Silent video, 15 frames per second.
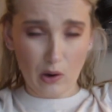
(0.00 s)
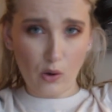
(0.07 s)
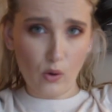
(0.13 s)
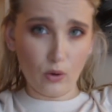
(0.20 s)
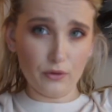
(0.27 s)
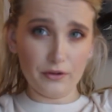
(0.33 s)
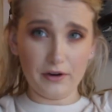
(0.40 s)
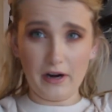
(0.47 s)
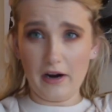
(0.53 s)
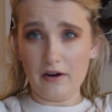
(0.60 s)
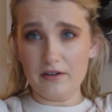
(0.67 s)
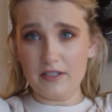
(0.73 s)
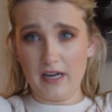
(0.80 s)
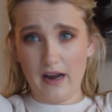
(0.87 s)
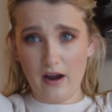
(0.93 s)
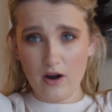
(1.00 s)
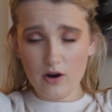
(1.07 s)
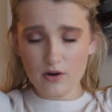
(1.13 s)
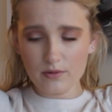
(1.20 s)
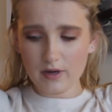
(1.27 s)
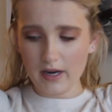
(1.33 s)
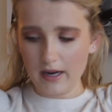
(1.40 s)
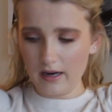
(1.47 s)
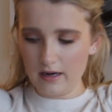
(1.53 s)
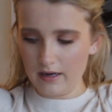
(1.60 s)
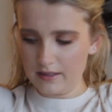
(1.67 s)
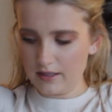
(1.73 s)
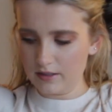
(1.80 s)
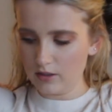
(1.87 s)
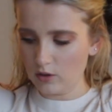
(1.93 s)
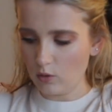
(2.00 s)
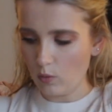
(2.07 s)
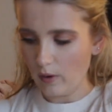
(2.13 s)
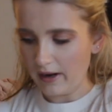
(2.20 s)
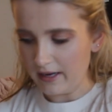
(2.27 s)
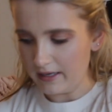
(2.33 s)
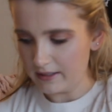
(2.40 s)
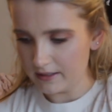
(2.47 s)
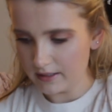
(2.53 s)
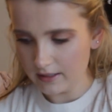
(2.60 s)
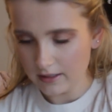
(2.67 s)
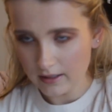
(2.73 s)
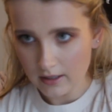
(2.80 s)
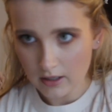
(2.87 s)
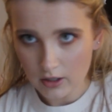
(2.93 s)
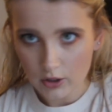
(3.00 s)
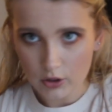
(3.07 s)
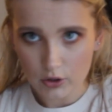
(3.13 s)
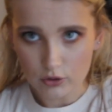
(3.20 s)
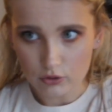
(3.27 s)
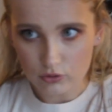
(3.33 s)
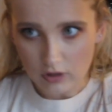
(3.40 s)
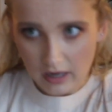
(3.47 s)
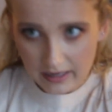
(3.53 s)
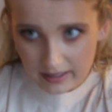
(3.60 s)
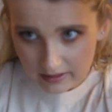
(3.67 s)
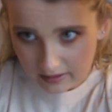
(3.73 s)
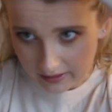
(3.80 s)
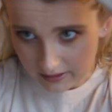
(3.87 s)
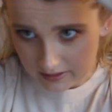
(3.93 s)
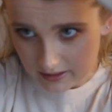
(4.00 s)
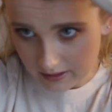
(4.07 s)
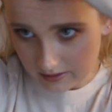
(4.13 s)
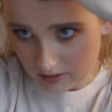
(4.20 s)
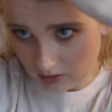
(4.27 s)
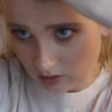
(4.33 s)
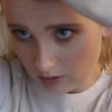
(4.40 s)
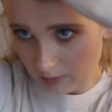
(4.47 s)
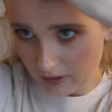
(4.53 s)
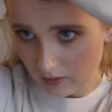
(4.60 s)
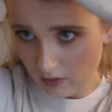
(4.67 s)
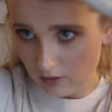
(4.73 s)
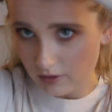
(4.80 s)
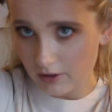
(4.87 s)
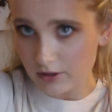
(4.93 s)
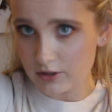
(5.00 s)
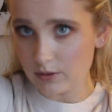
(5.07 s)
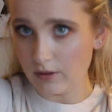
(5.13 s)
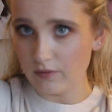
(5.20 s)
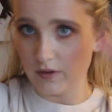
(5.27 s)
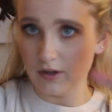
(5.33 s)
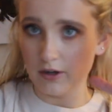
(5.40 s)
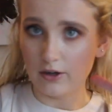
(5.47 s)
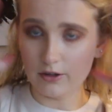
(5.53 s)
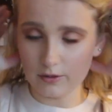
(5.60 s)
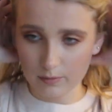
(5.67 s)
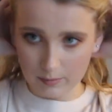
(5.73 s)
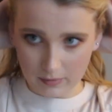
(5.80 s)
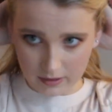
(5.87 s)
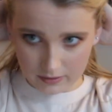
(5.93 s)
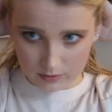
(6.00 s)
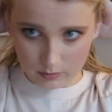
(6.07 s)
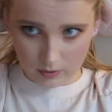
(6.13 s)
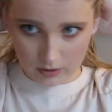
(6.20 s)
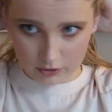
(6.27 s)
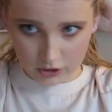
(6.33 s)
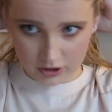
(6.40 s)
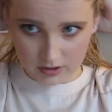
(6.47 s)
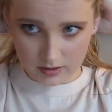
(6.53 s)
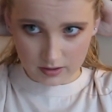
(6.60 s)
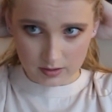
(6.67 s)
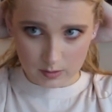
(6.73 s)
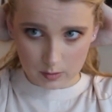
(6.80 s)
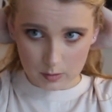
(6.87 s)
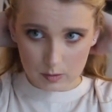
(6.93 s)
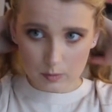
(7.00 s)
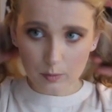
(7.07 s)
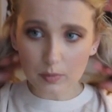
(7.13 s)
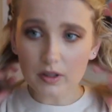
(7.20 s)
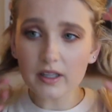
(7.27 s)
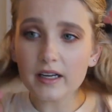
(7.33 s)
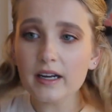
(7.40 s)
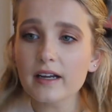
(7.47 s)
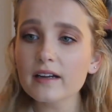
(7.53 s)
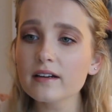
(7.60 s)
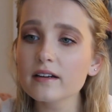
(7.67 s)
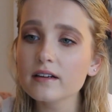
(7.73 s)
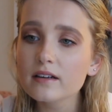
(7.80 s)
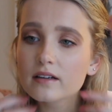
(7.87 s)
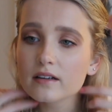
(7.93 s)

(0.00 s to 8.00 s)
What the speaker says: all their hair down and it doesn't quite dry it, it takes a little bit longer, so I figured we might as well just split it.